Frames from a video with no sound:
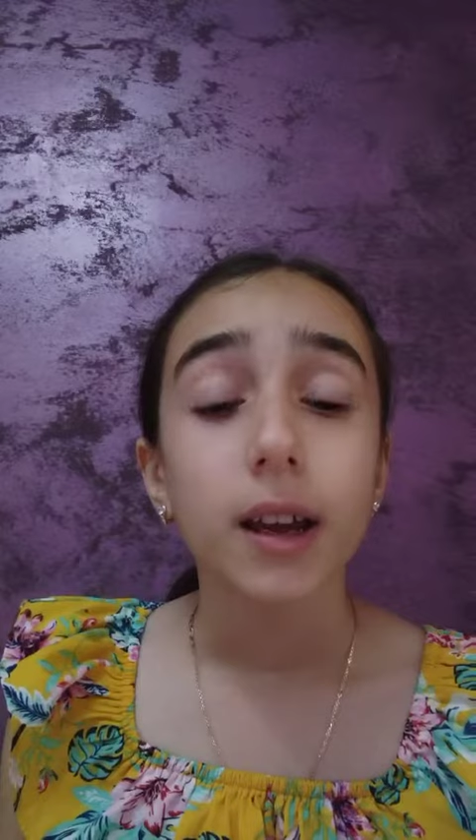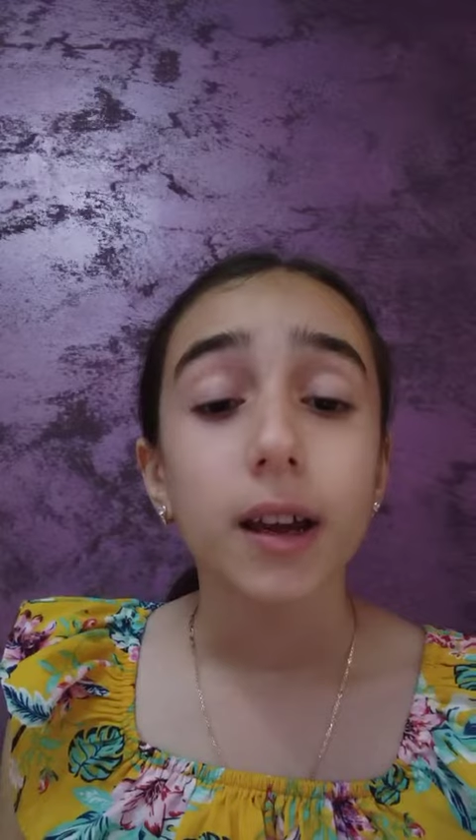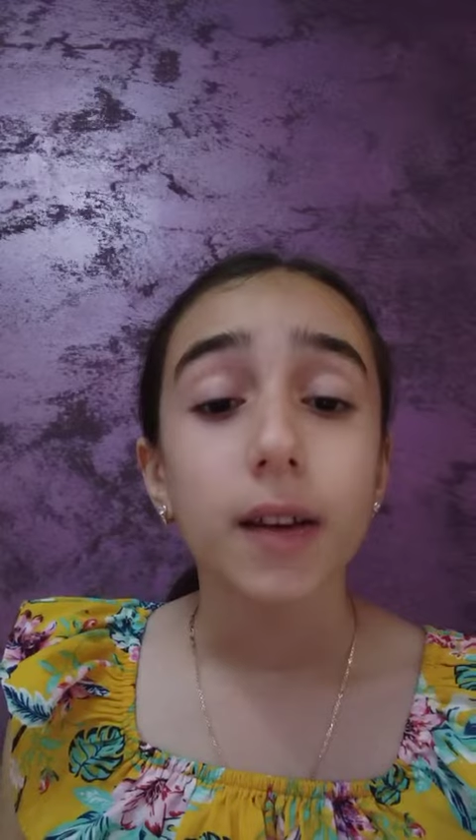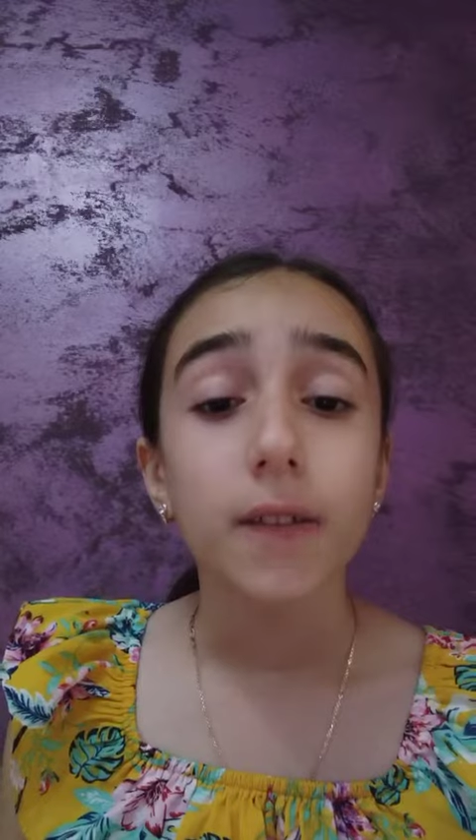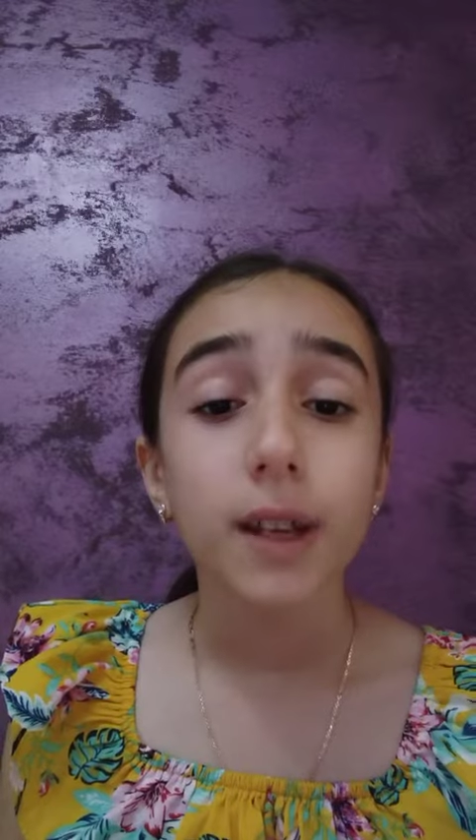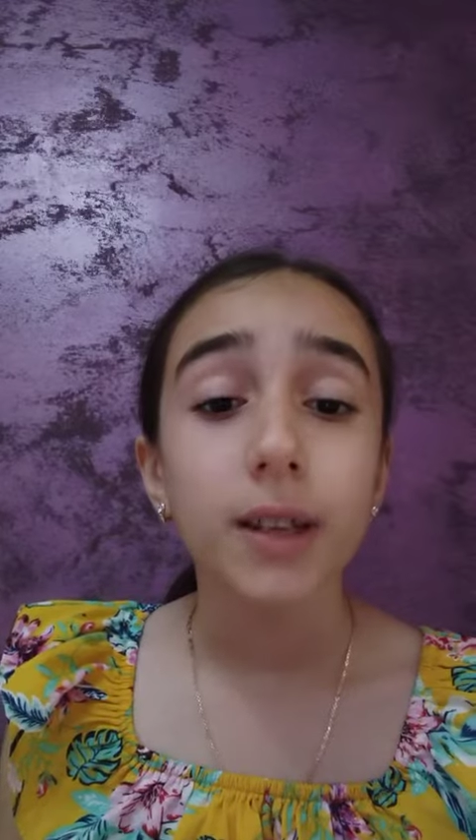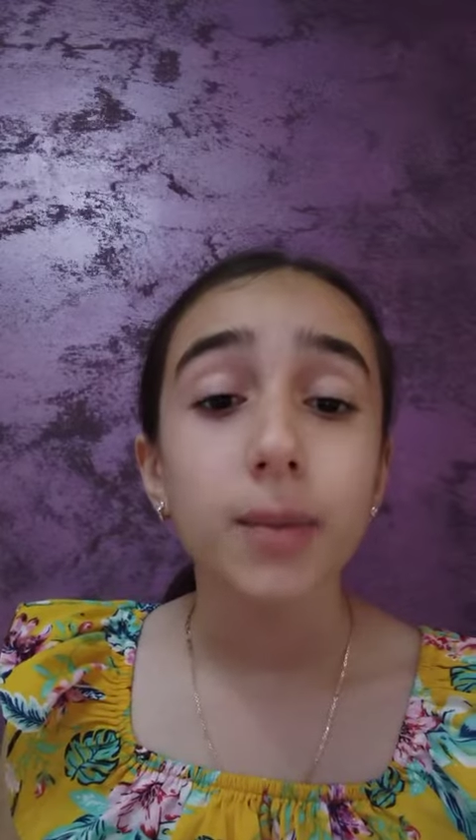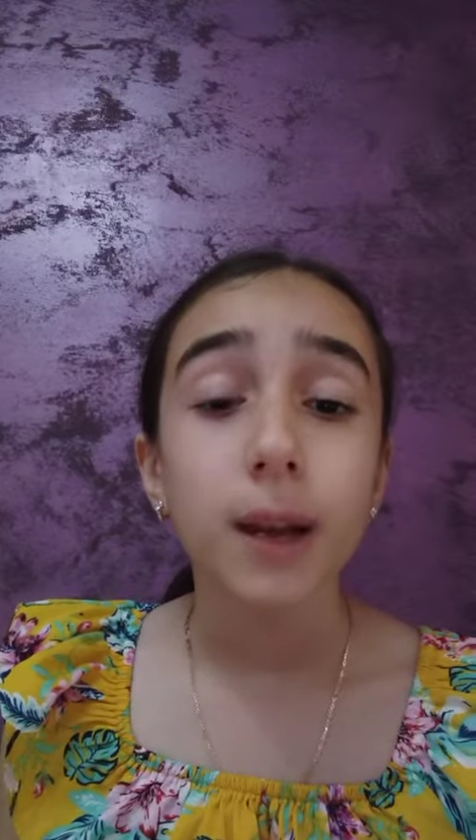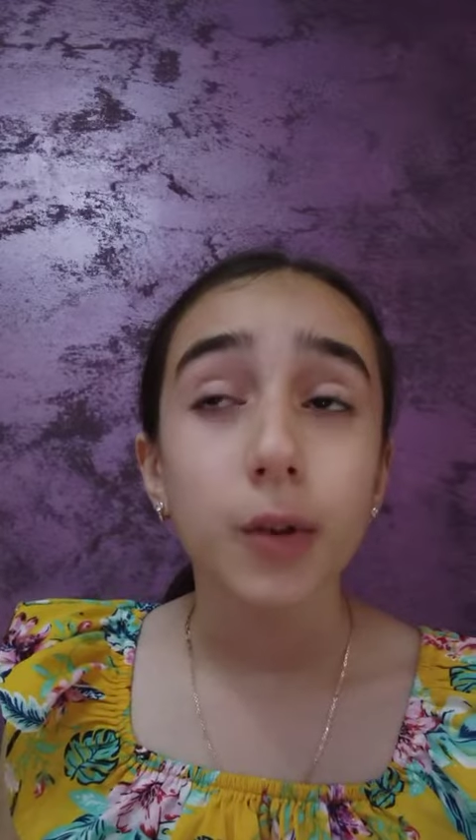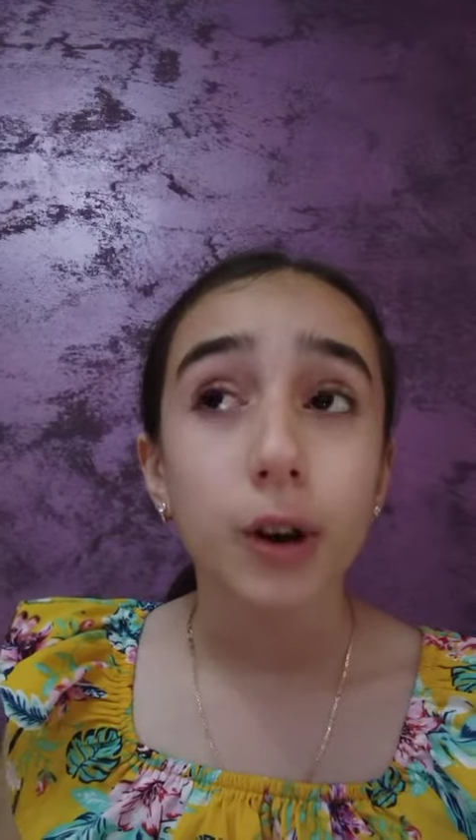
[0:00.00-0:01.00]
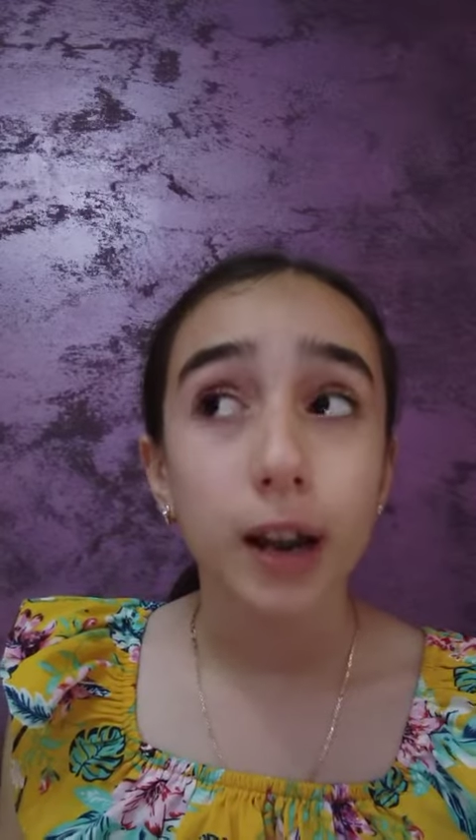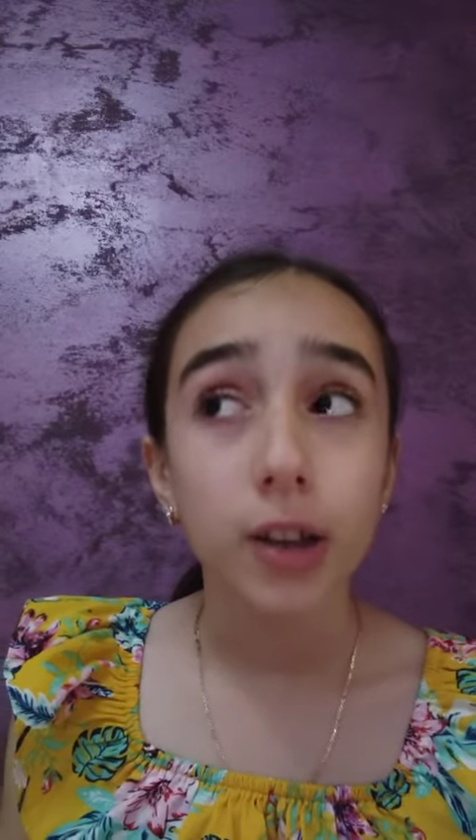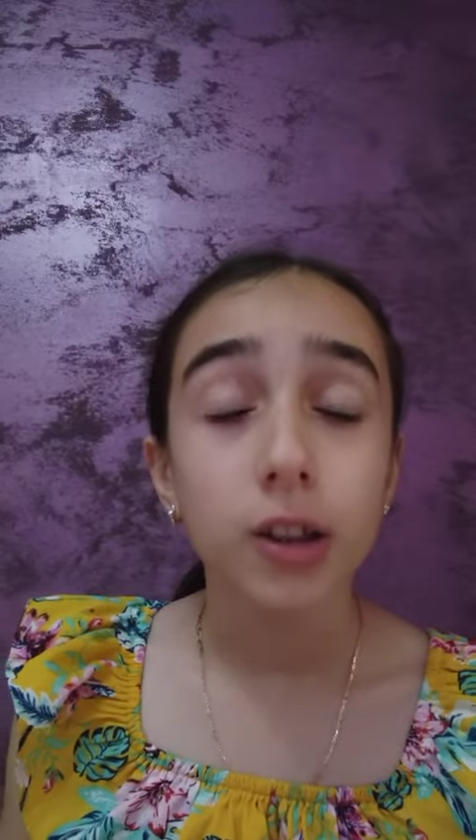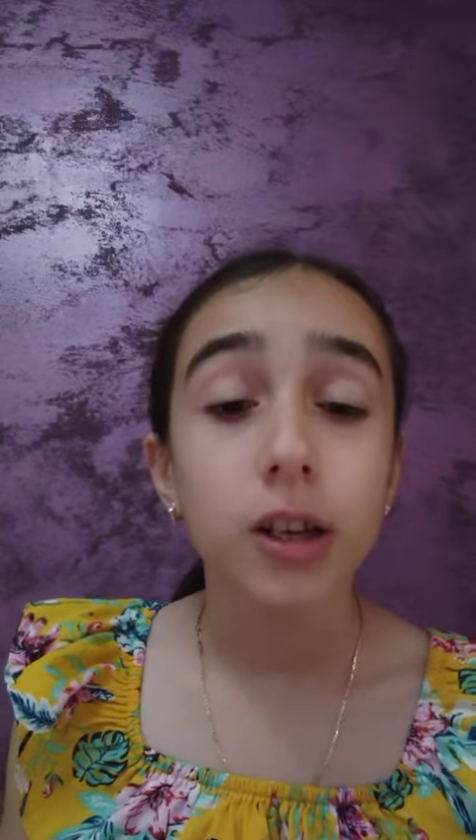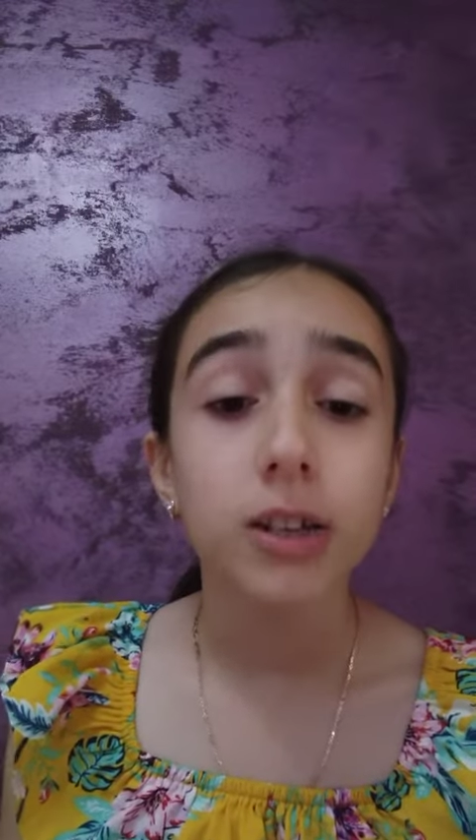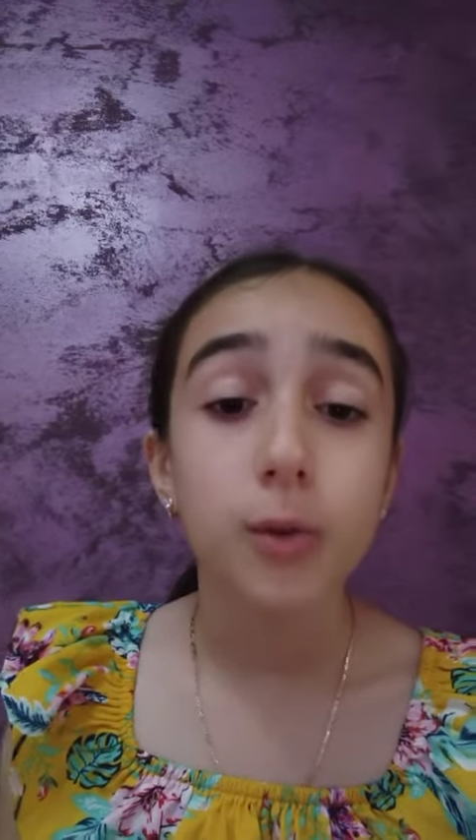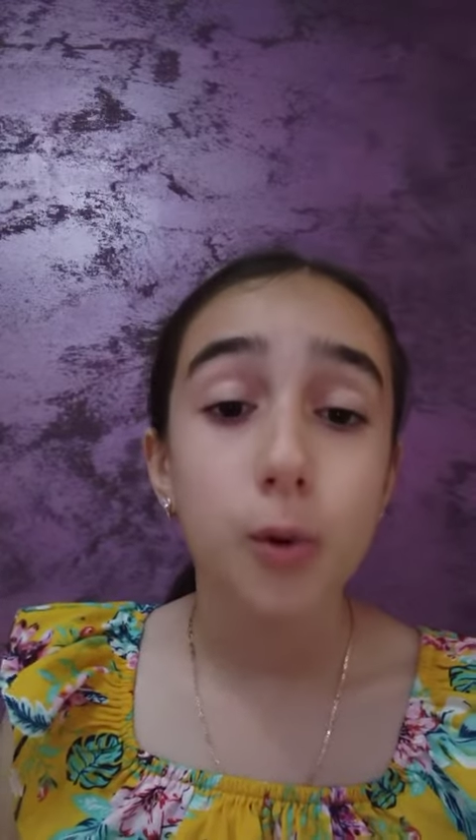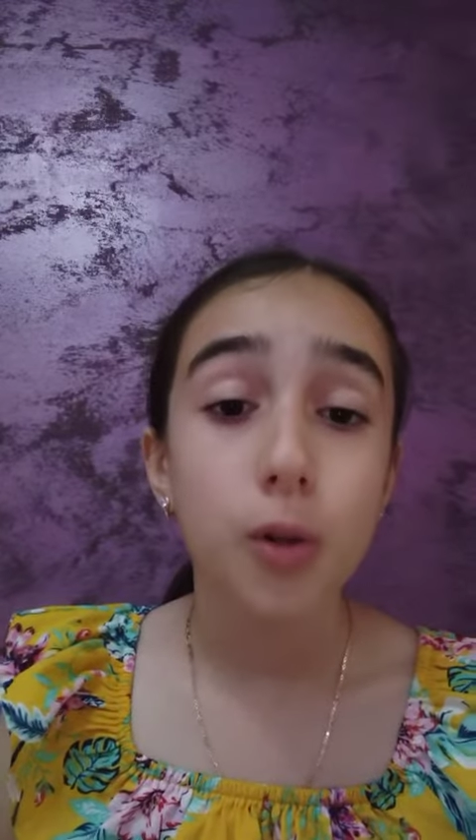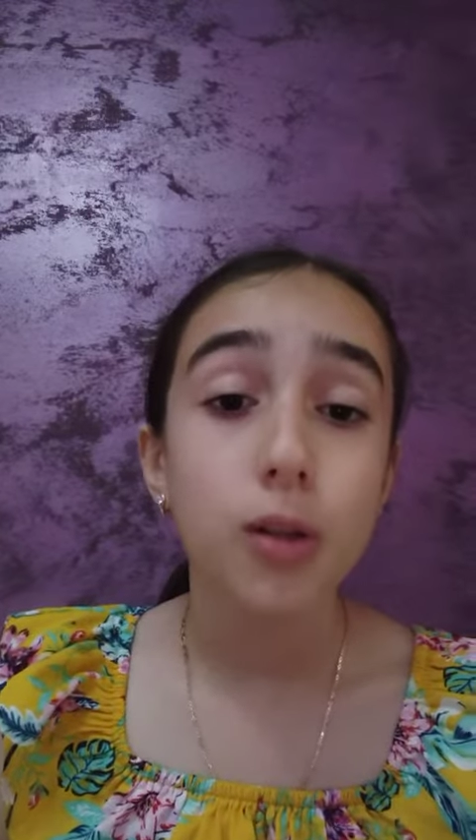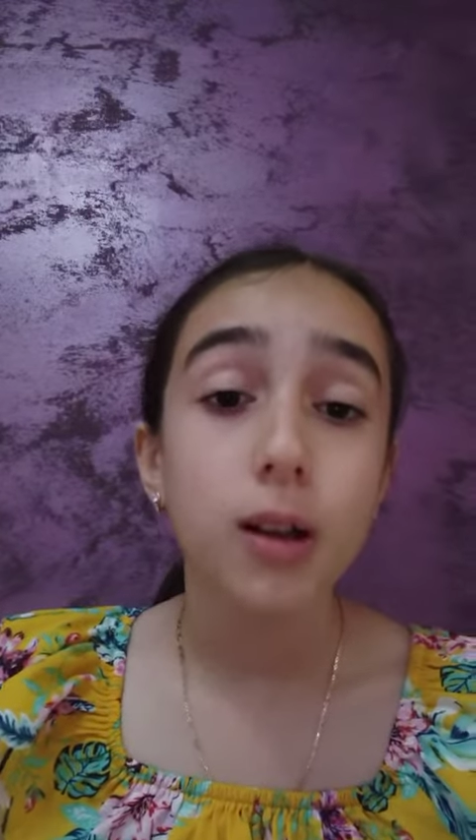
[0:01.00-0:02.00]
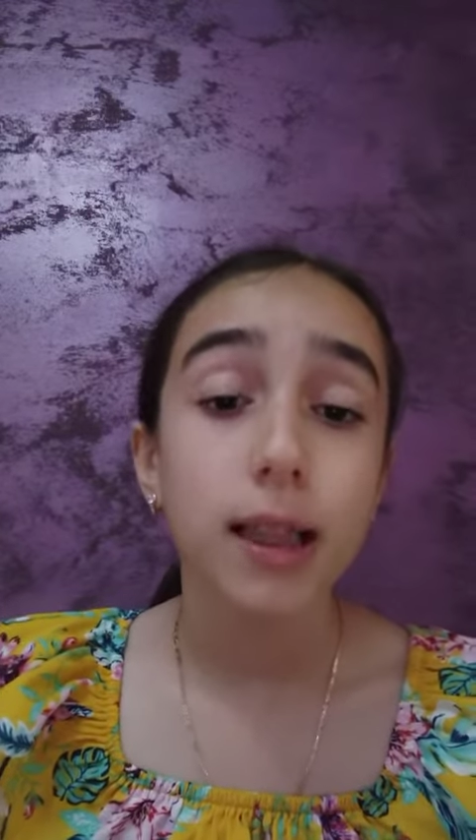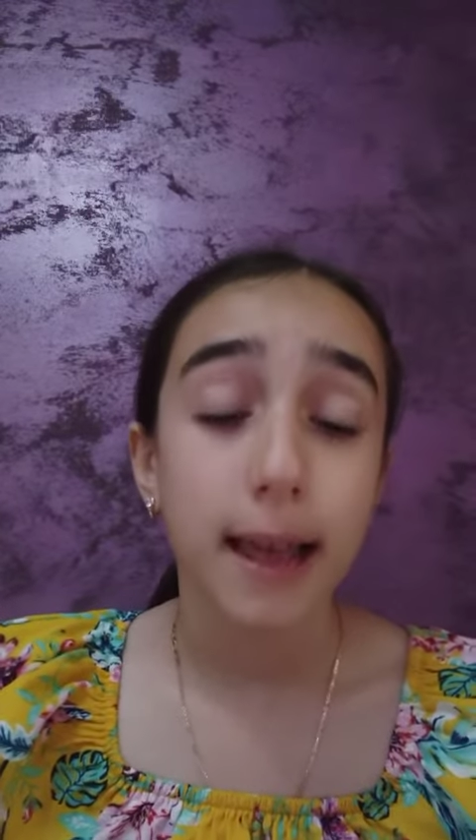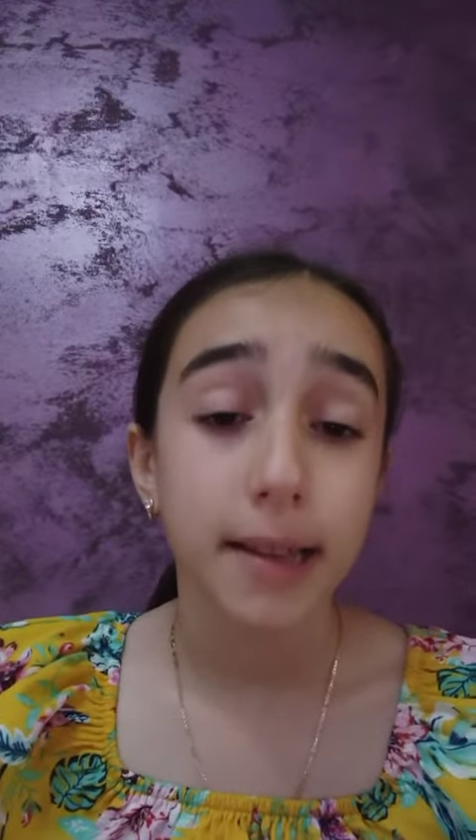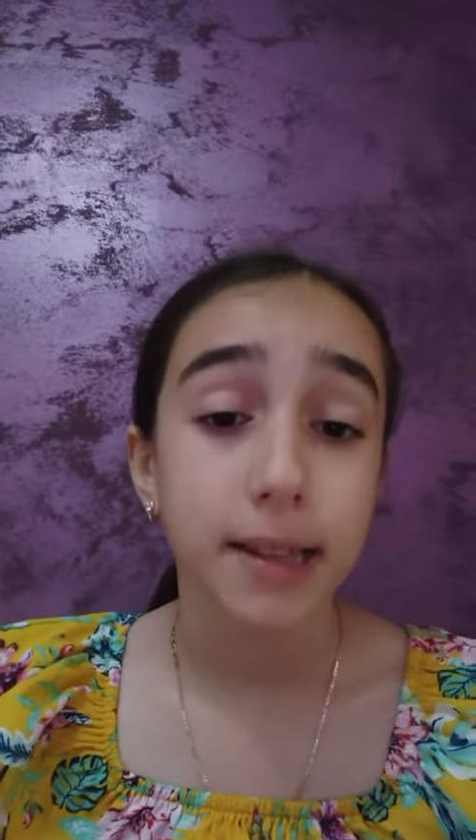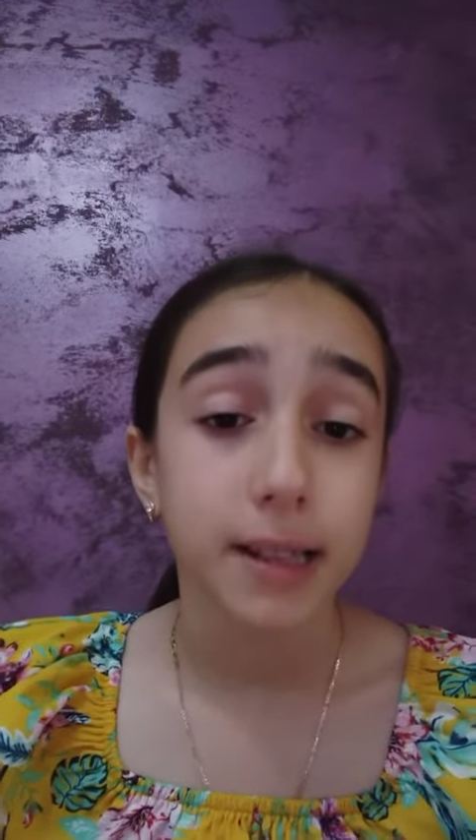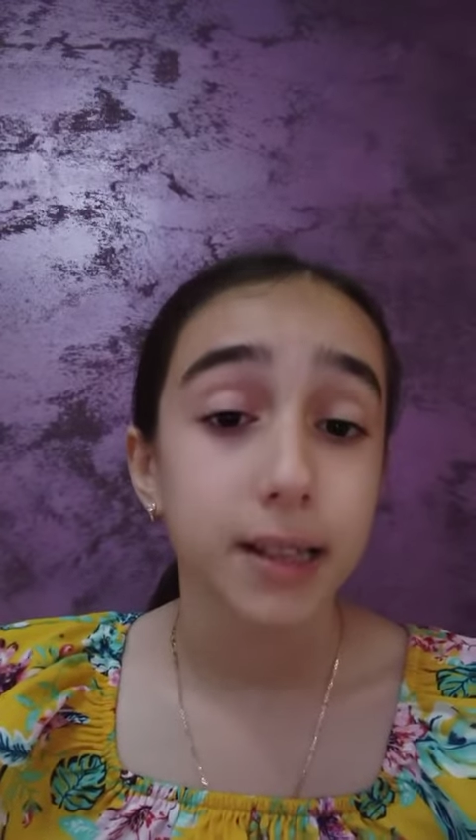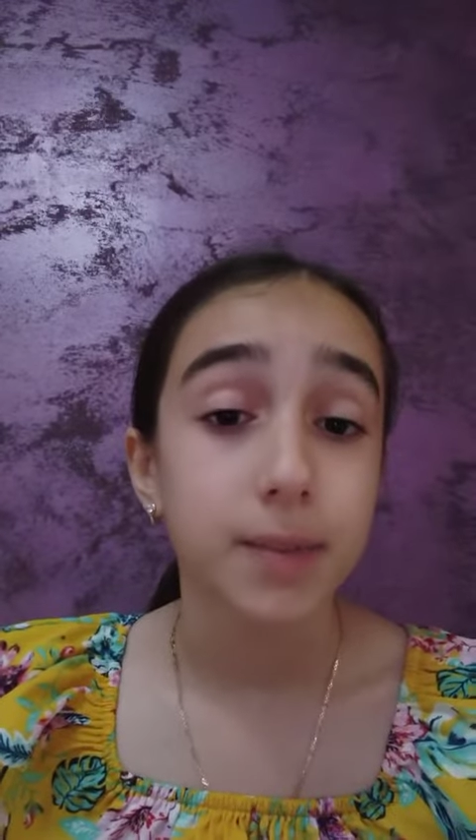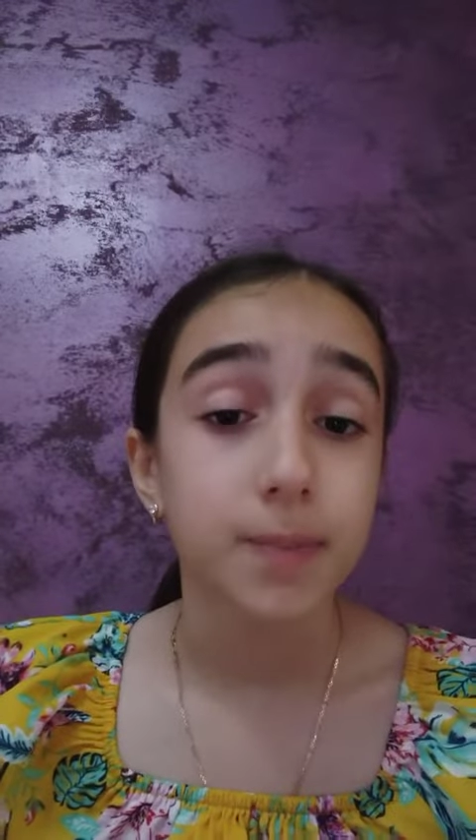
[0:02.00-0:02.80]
regular school classes.